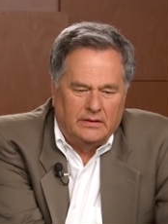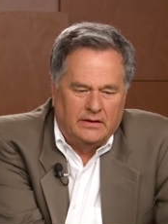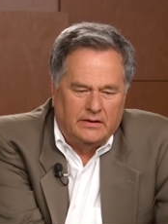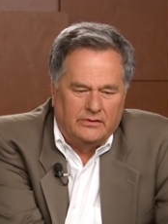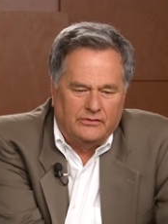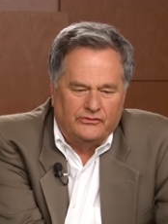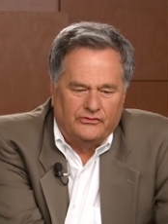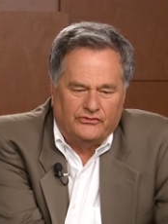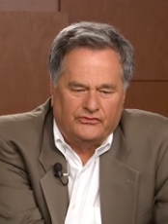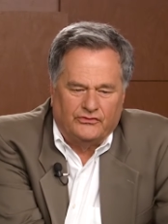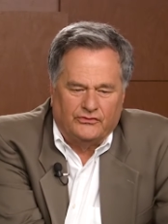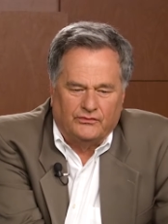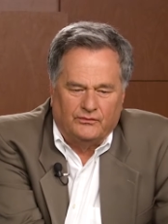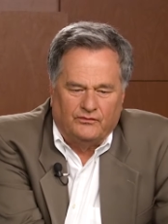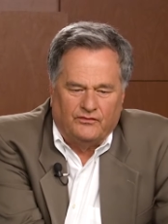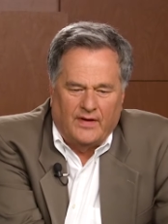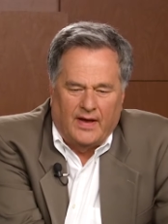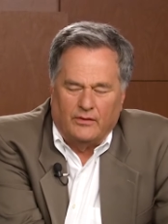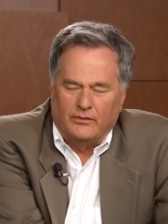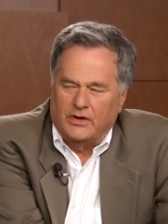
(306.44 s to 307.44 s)
his
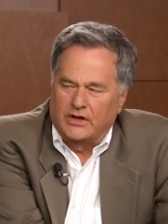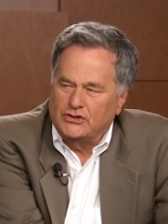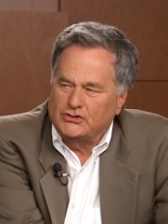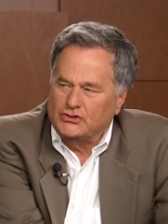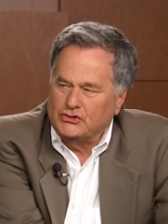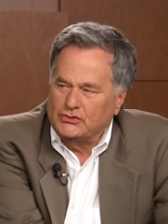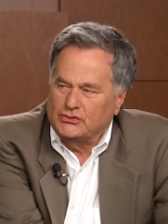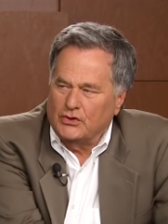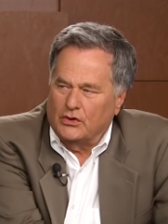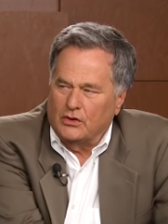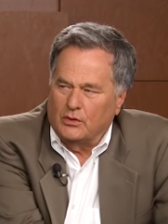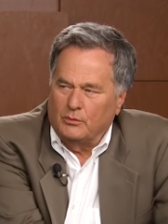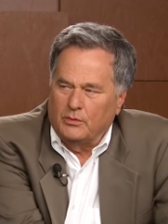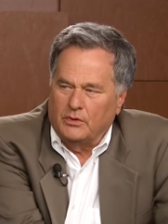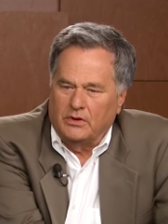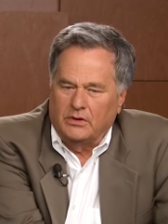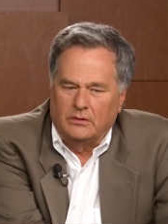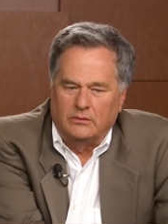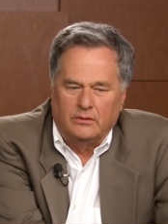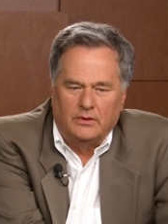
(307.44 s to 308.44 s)
foundation
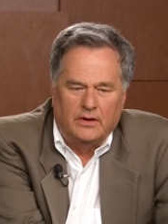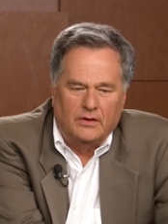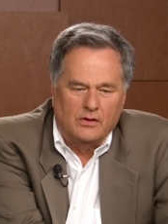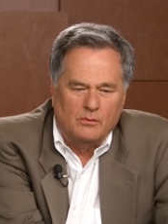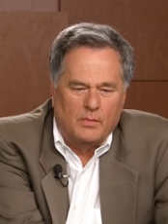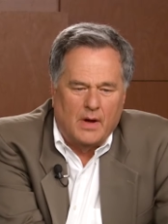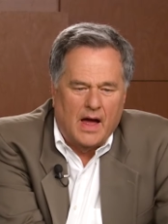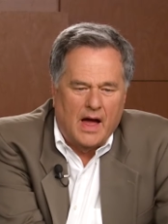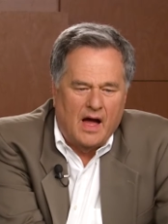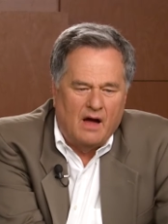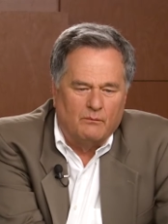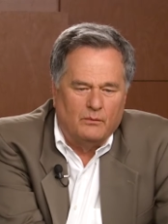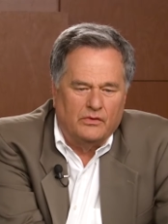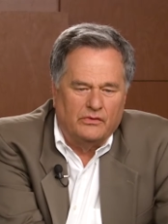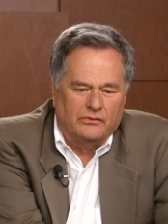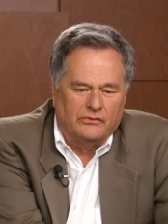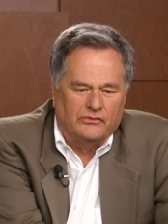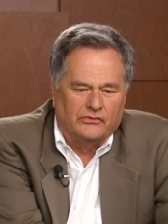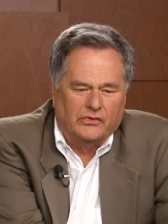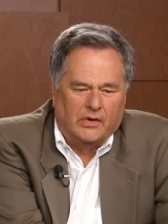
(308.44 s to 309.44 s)
tournament in the
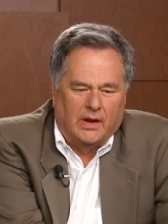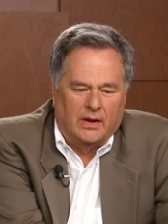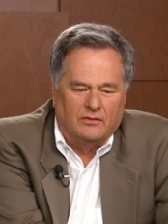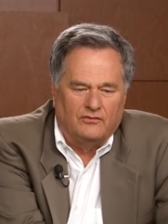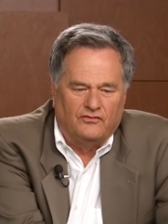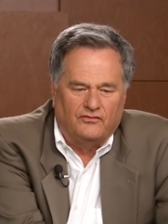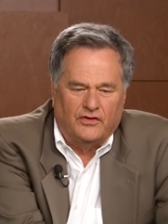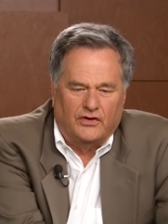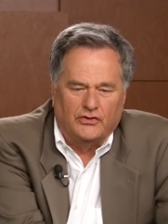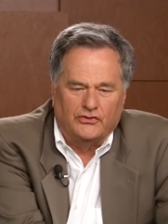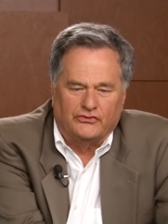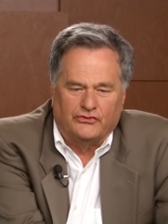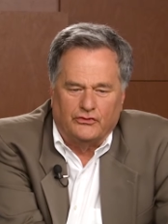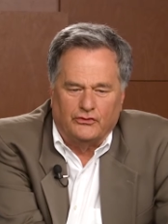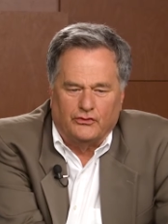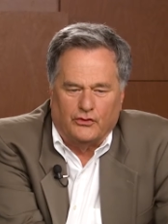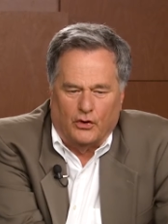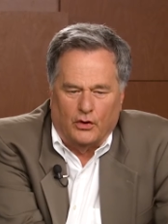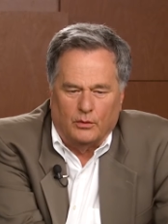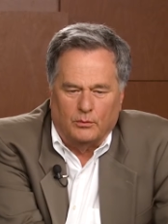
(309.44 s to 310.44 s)
Bahamas and finished the
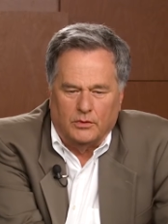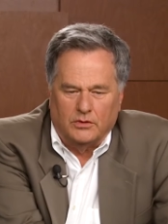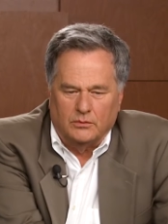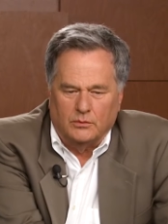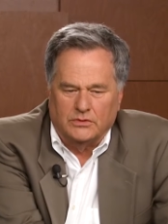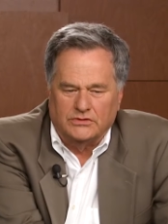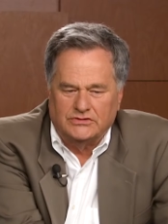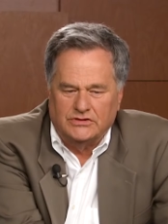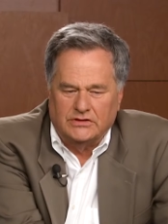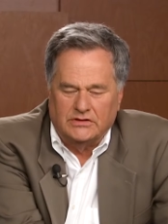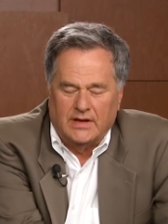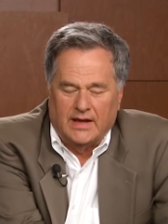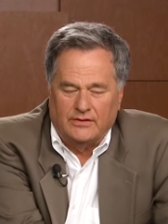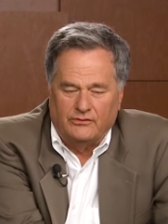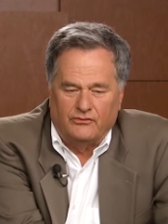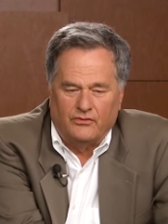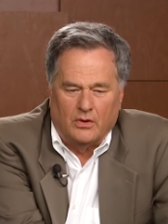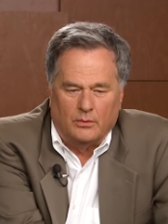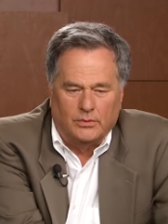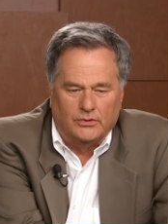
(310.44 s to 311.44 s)
tournament, which he'd
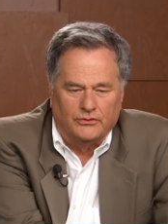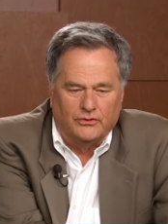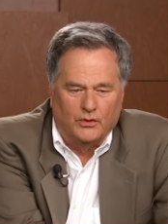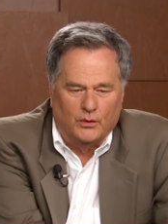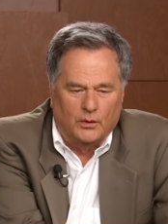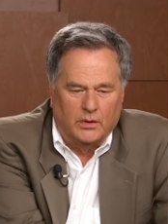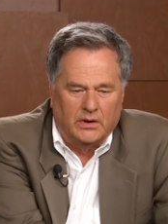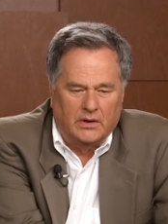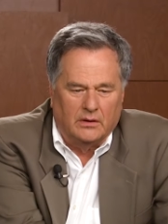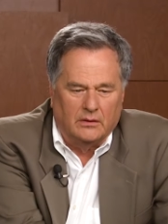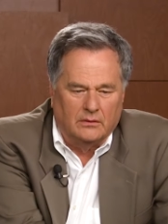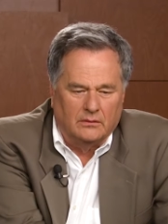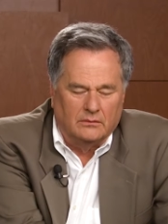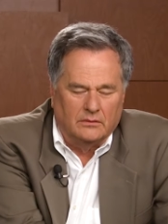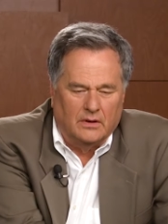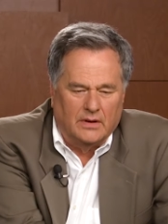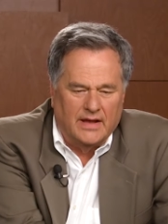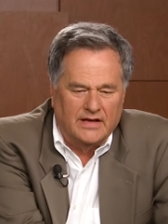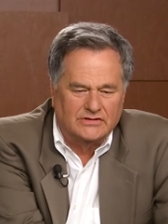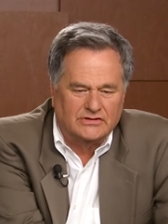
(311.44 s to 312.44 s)
had trouble doing
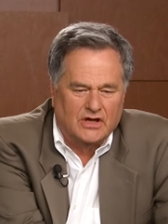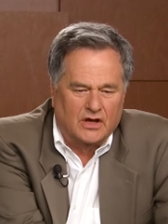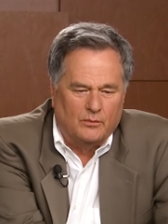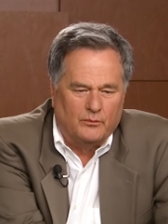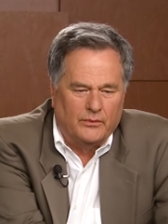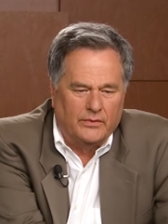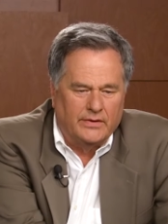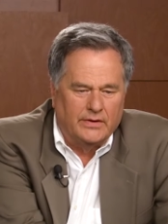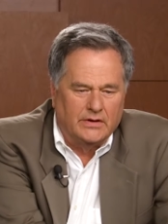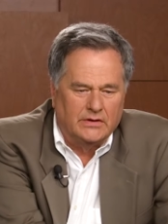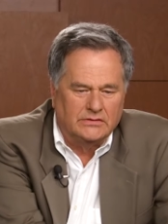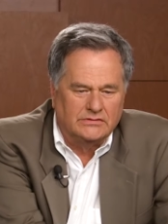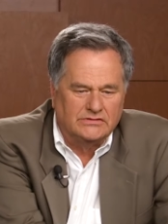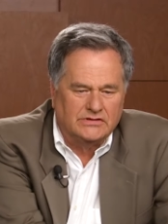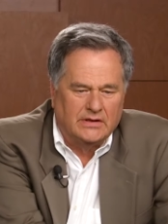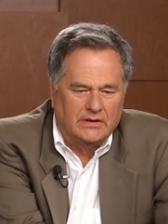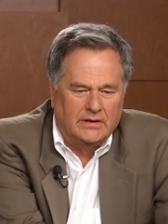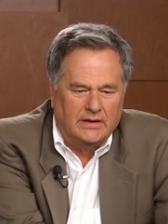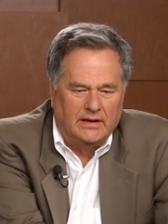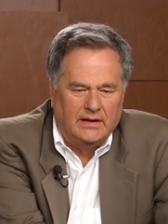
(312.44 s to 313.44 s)
the last couple of years,
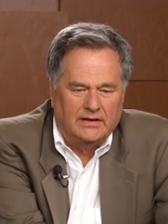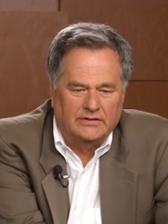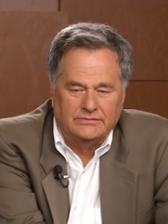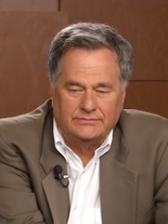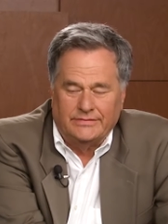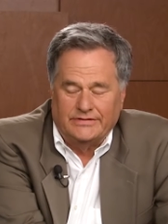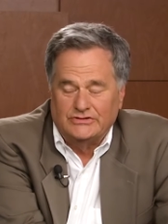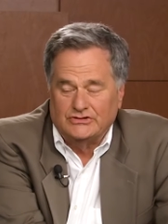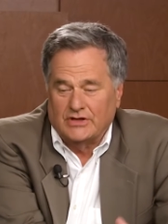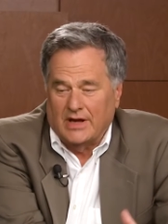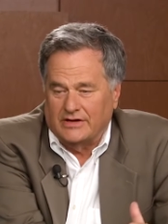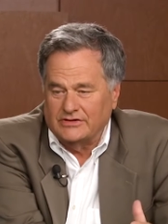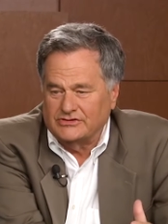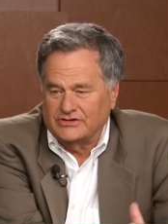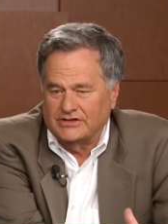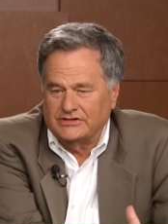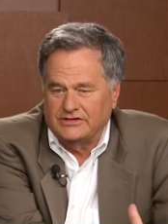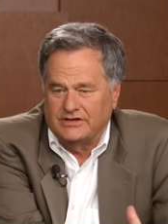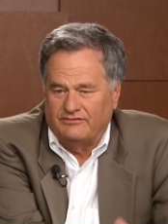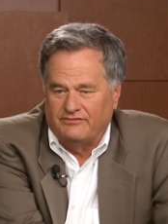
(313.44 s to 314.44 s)
and he shot a
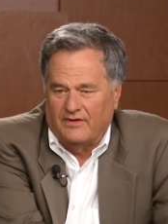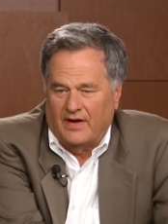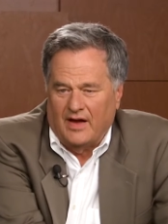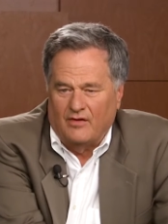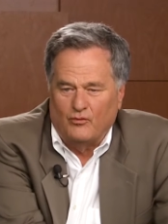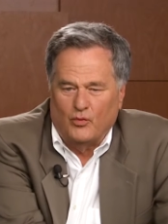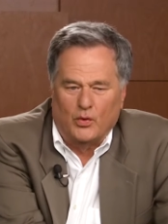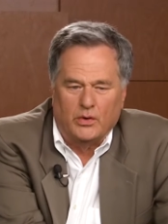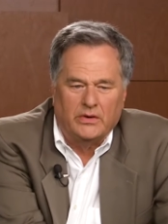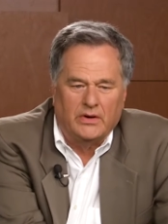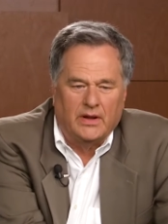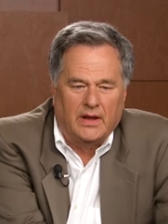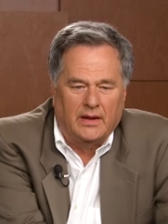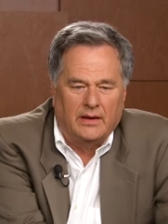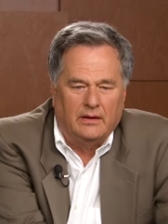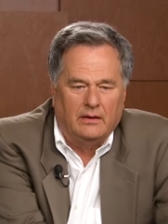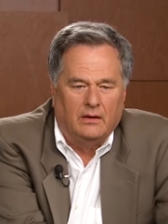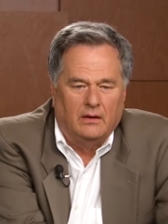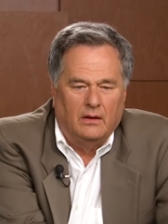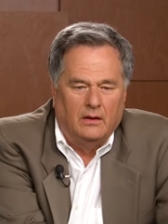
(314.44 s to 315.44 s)
65 one
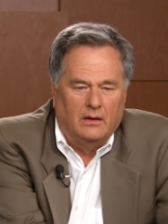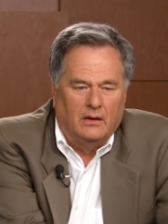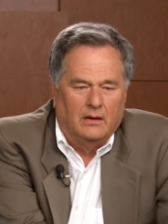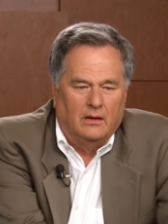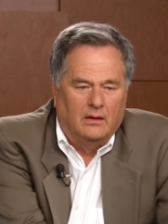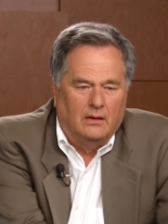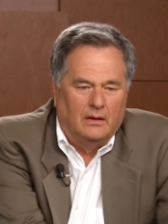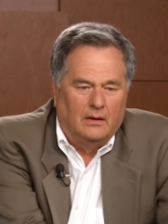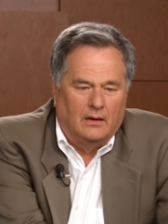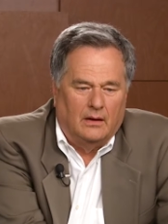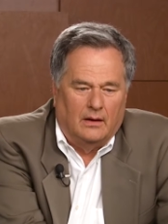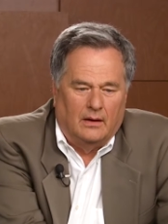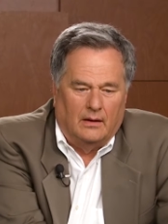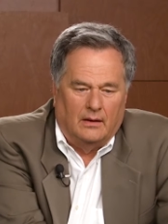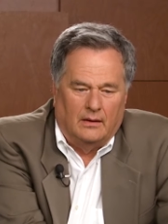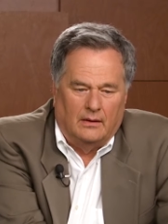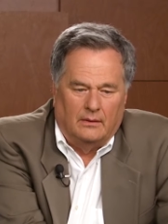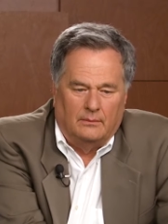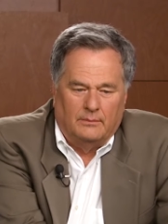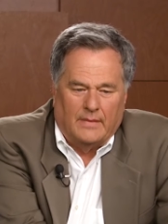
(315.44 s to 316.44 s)
day.
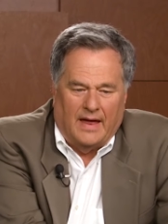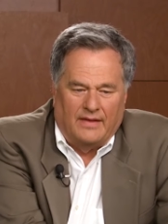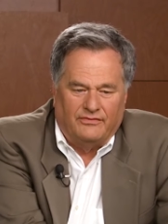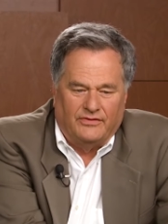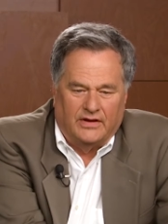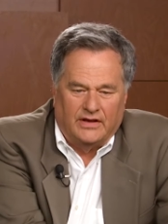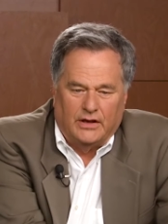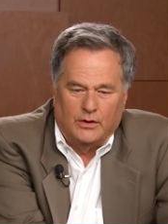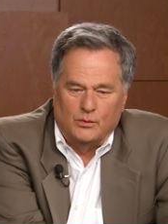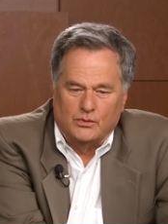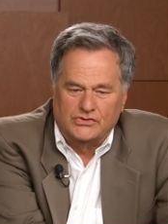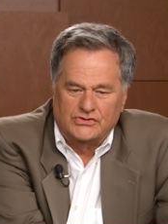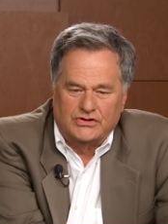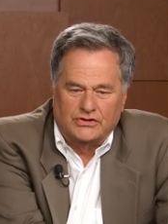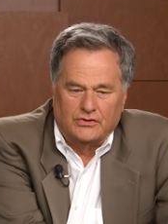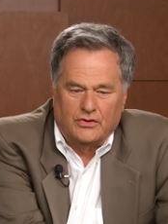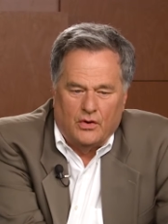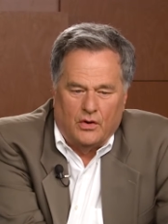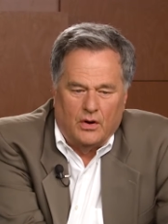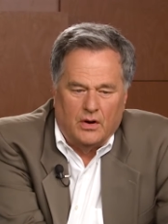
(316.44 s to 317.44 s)
I think he was
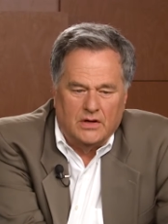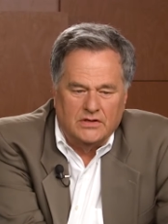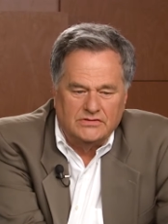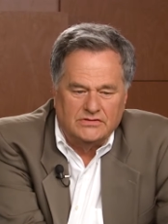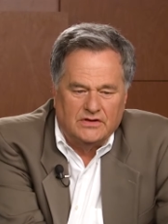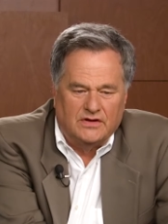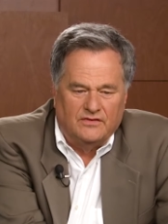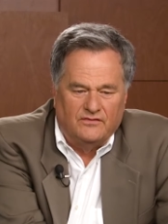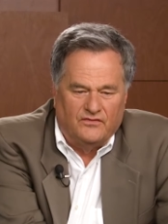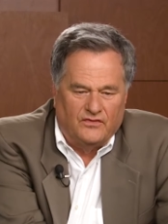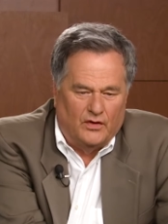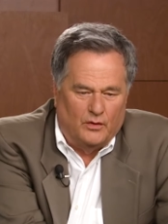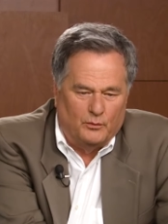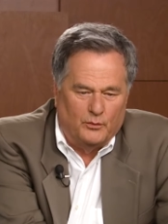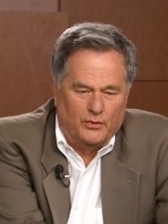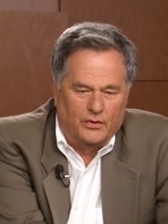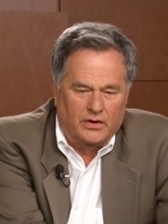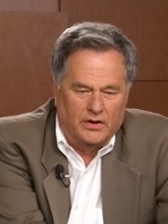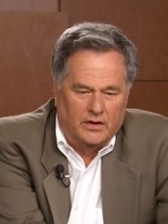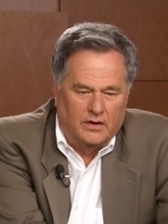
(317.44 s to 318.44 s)
encouraged that he felt
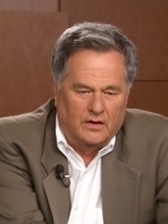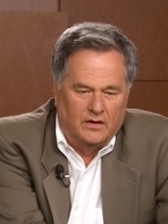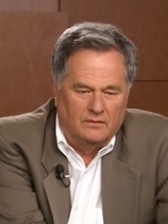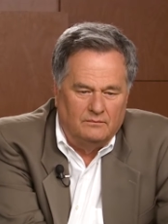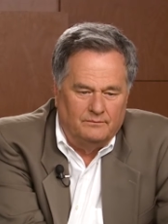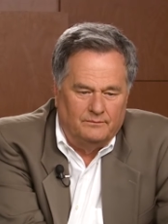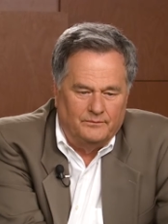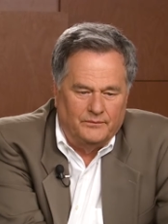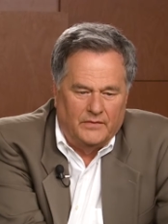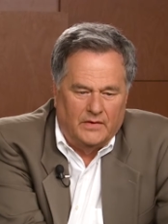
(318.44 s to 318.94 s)
pretty good.